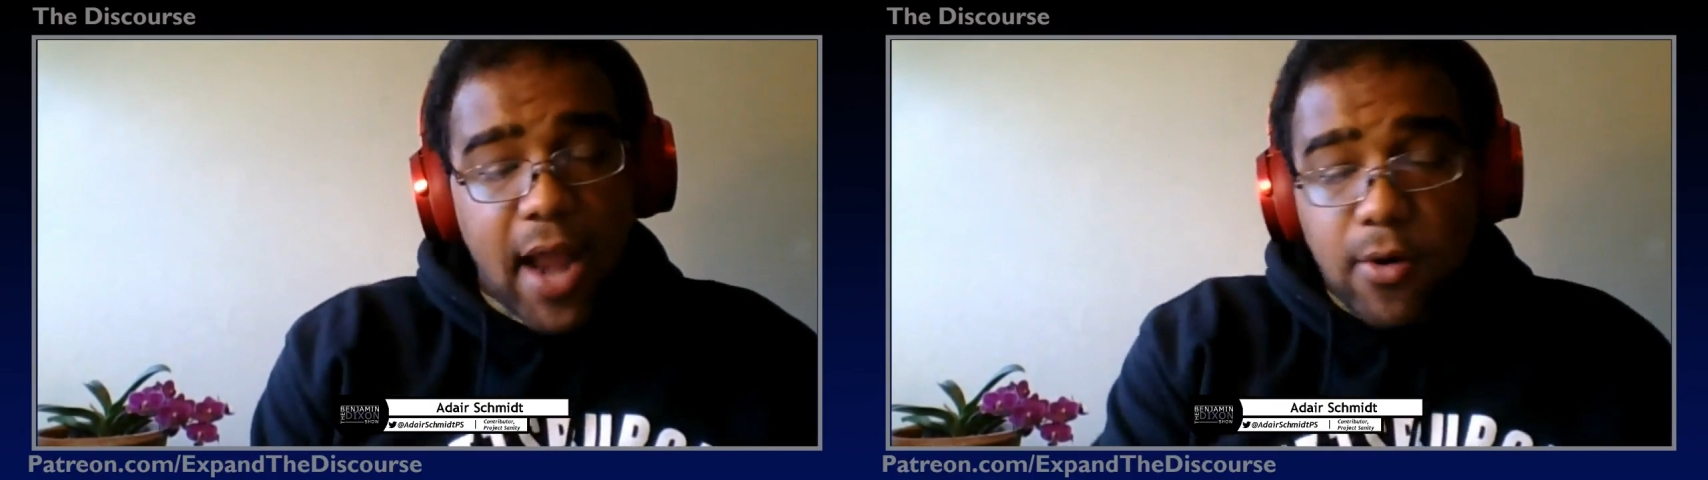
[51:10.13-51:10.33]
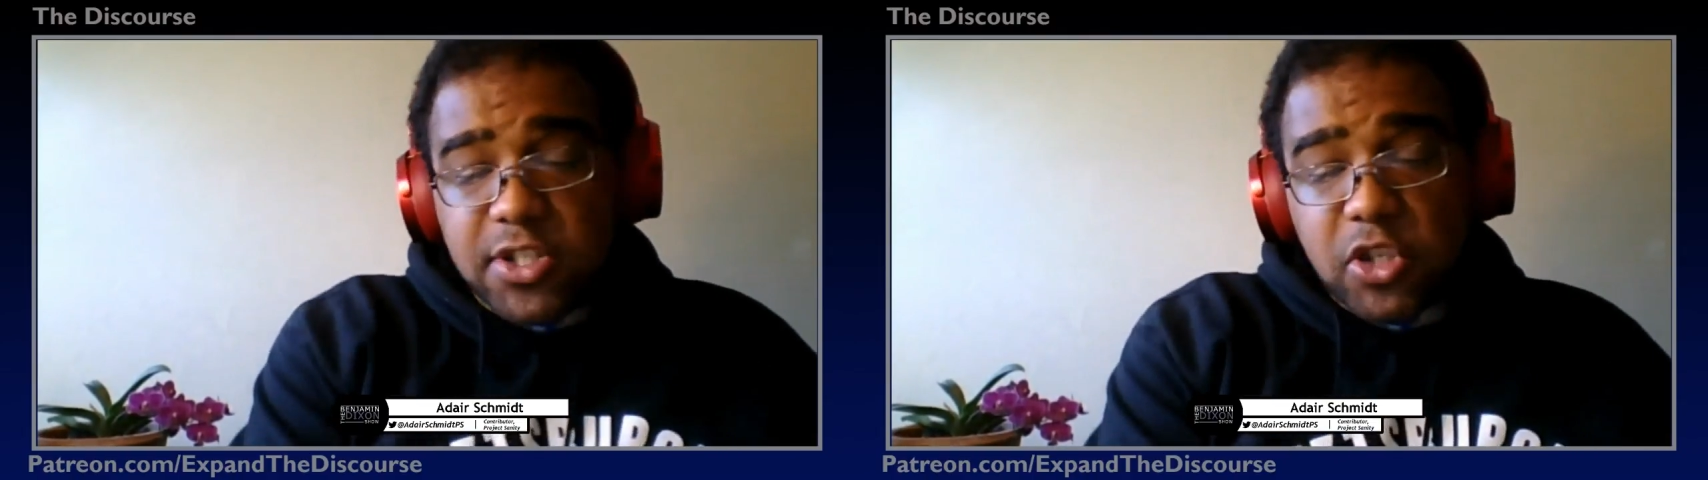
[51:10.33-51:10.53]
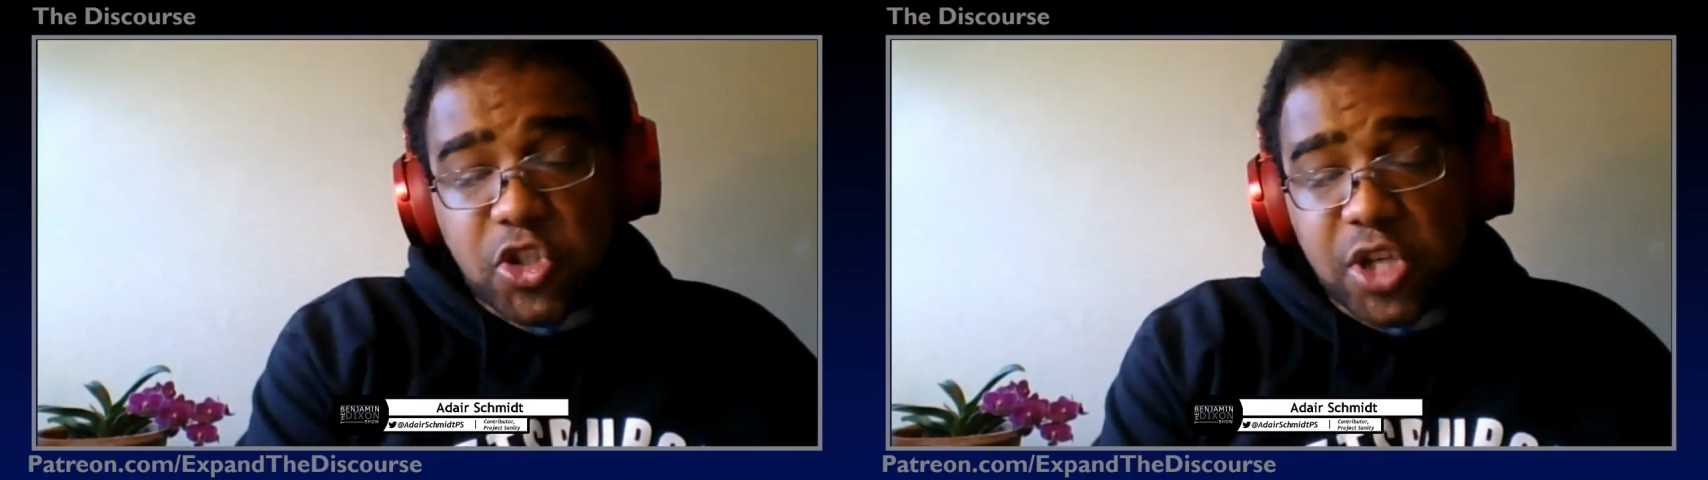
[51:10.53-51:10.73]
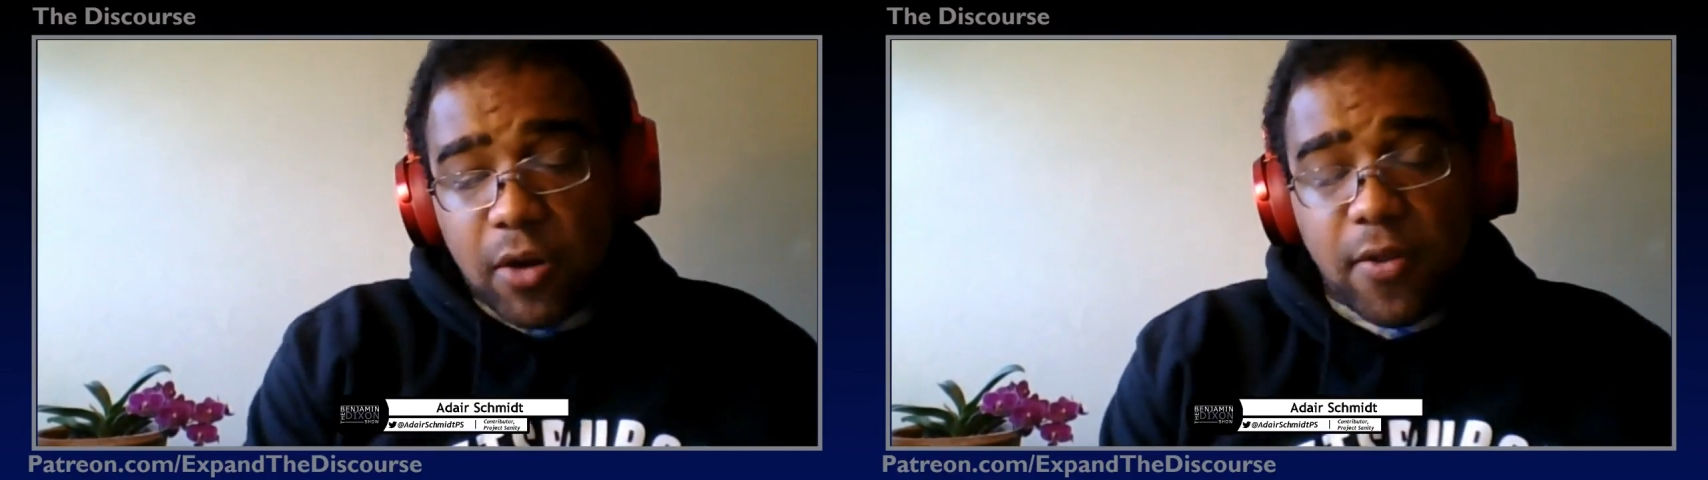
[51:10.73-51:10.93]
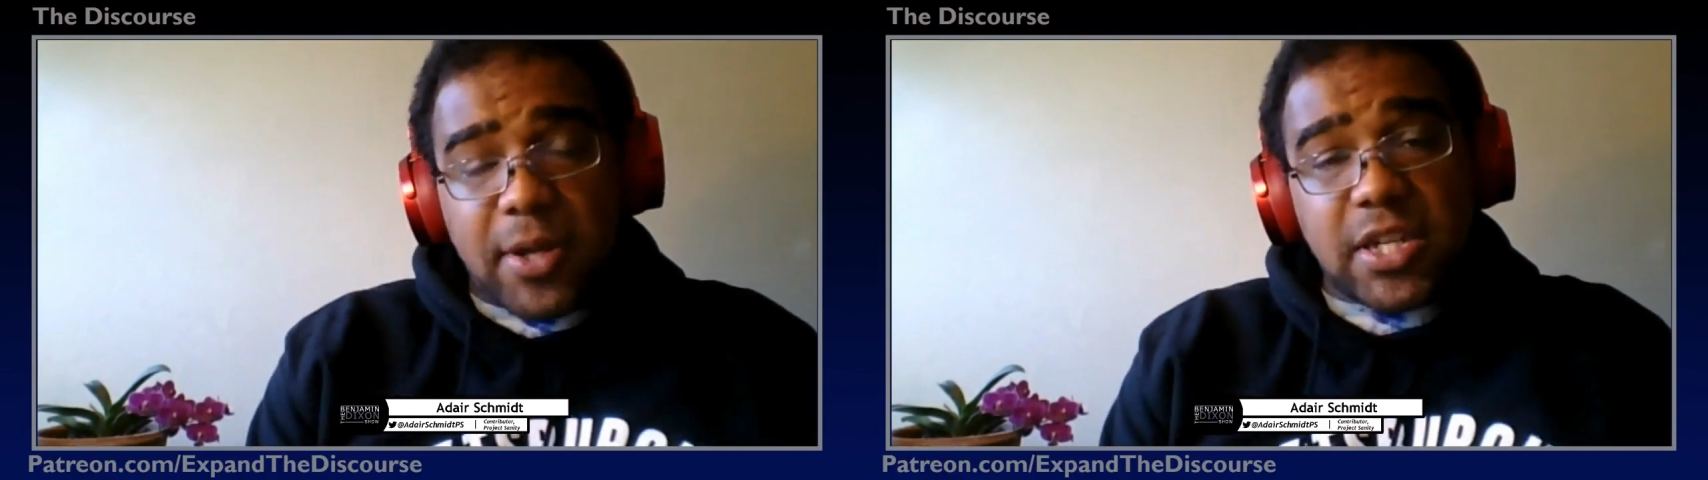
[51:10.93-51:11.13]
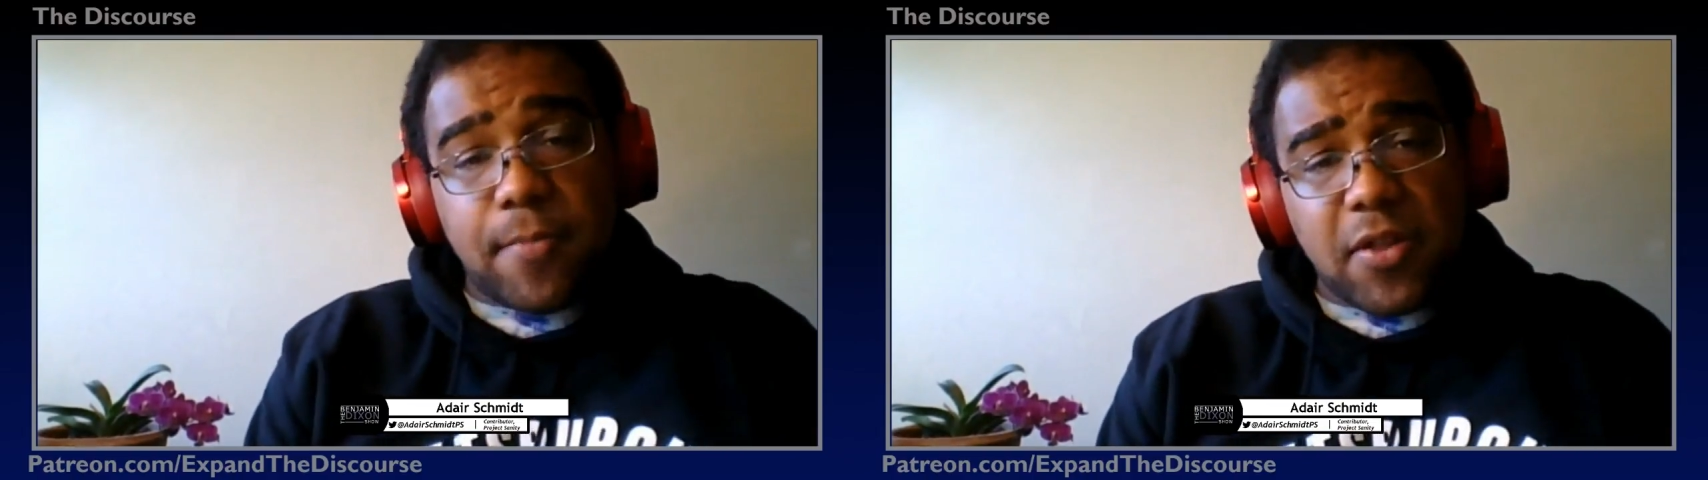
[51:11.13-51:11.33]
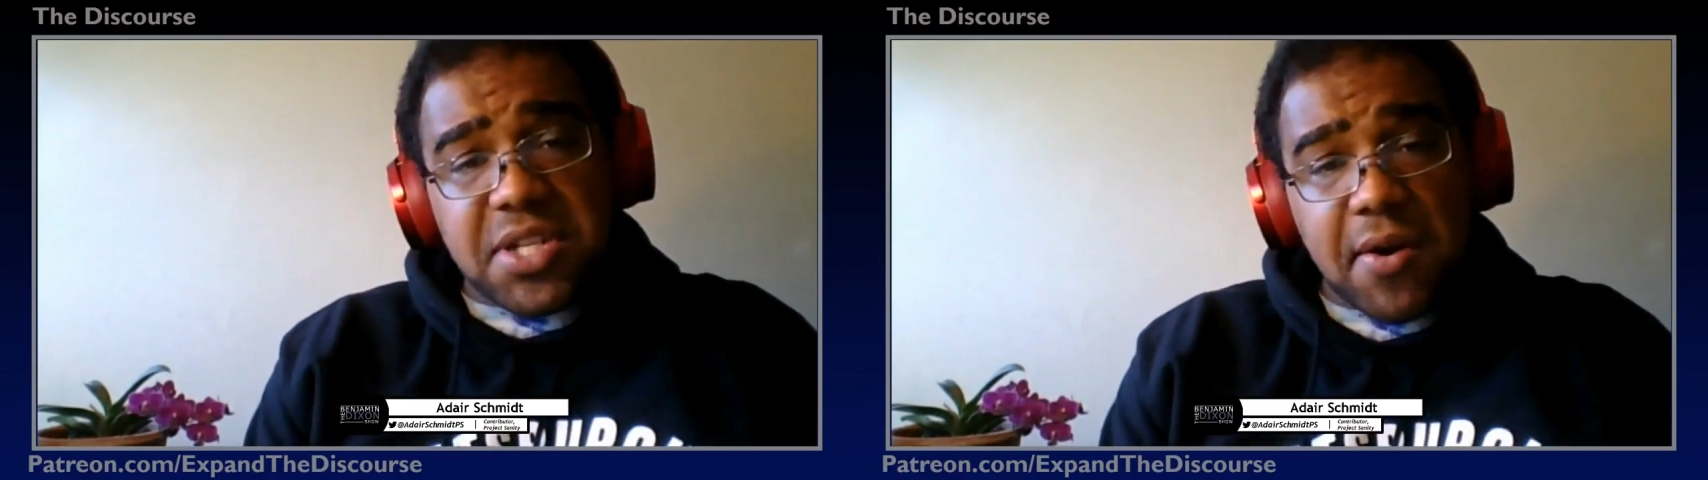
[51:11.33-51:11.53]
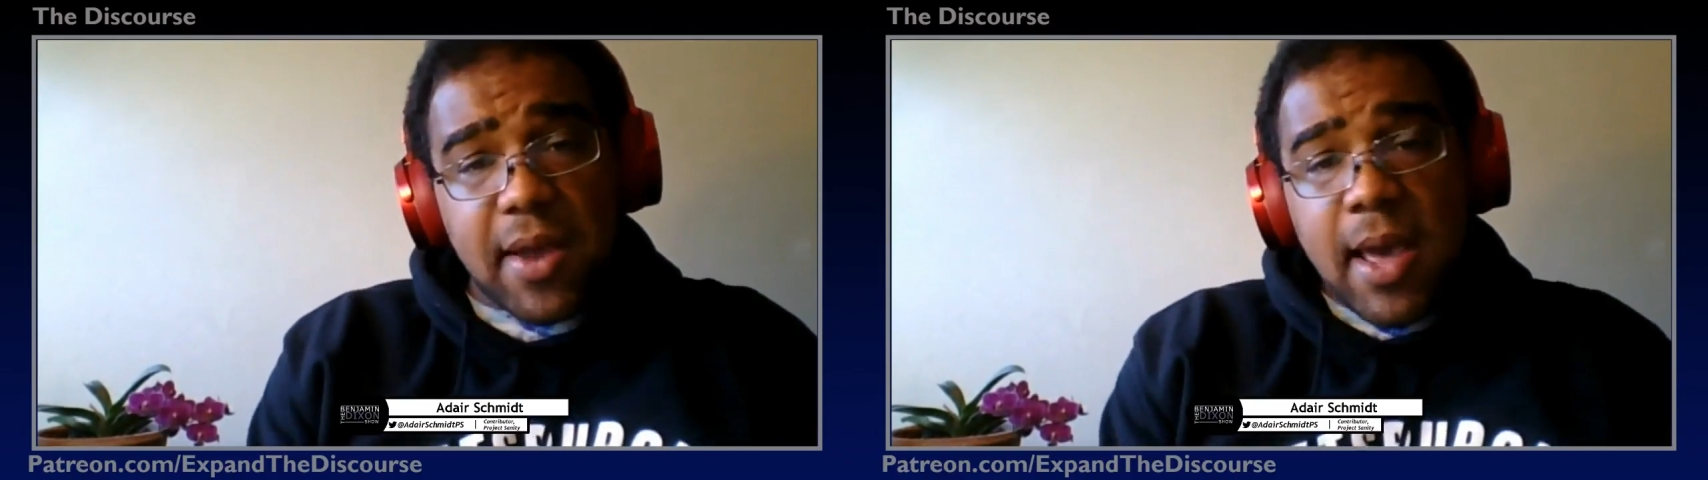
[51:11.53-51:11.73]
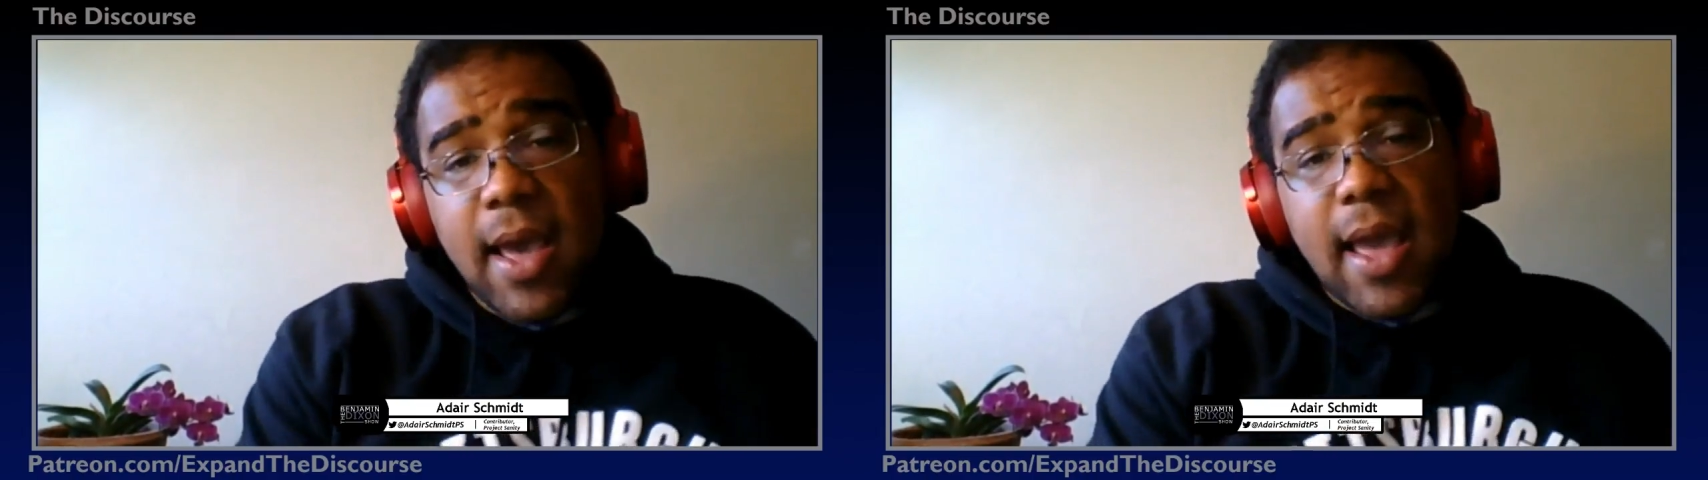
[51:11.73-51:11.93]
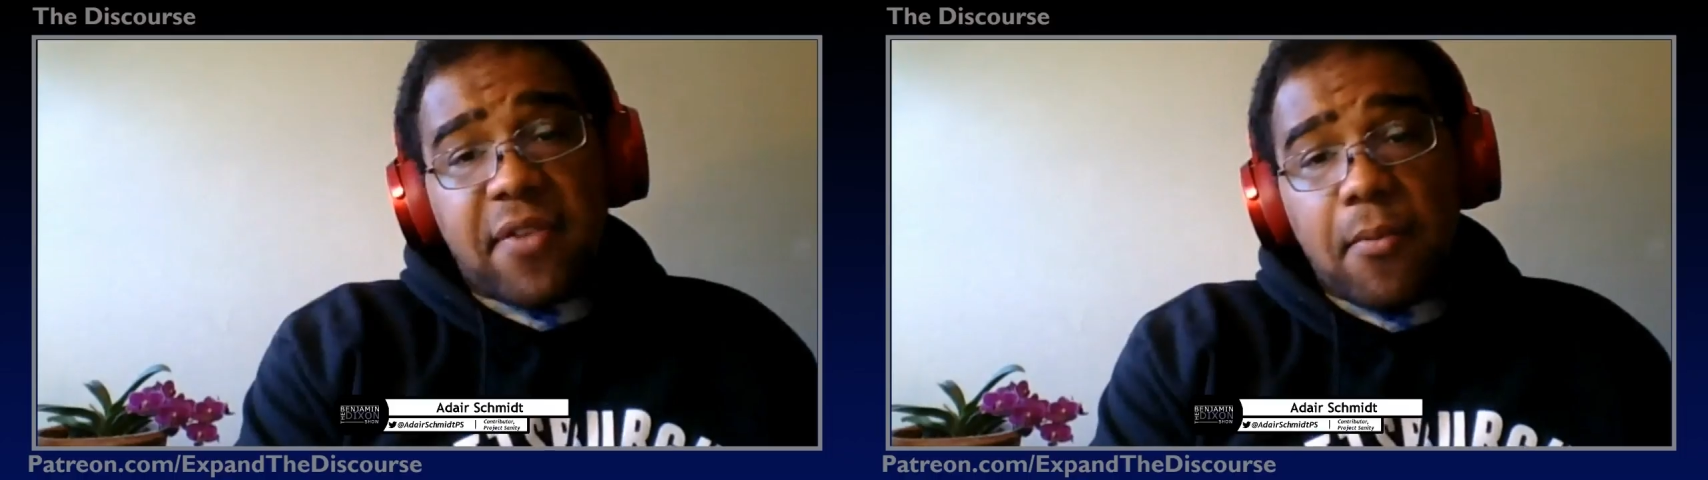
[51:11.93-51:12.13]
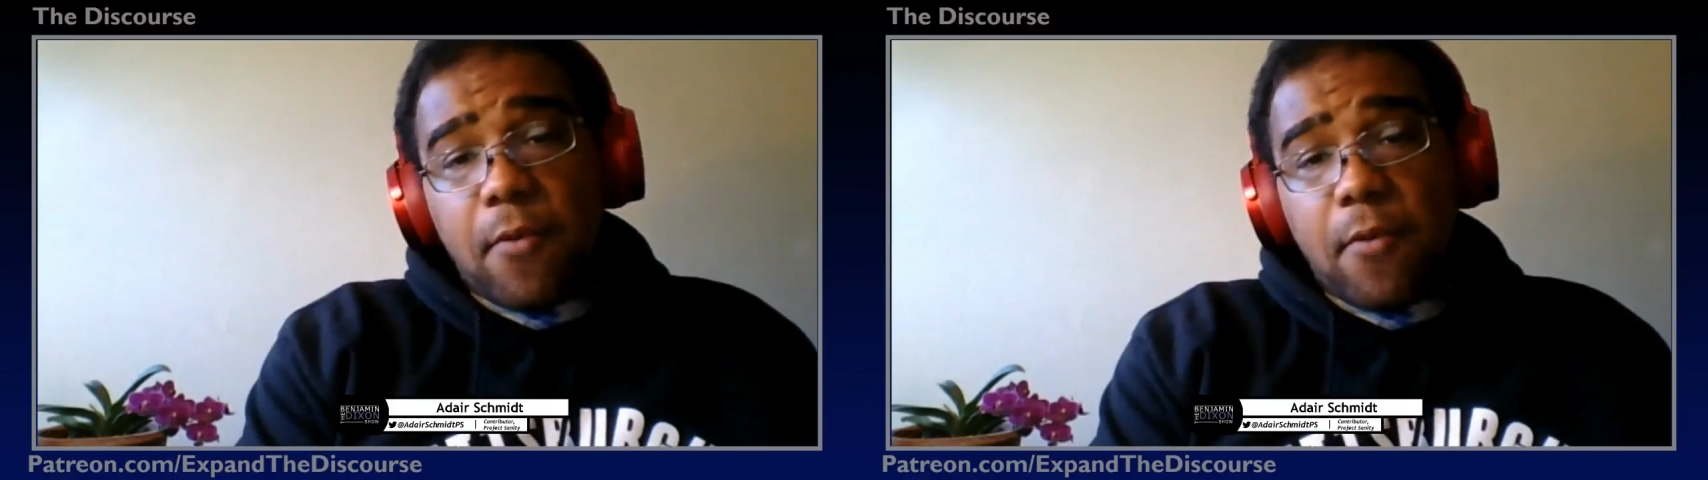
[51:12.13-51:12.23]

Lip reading: that they have right now is to shuttle them into the military,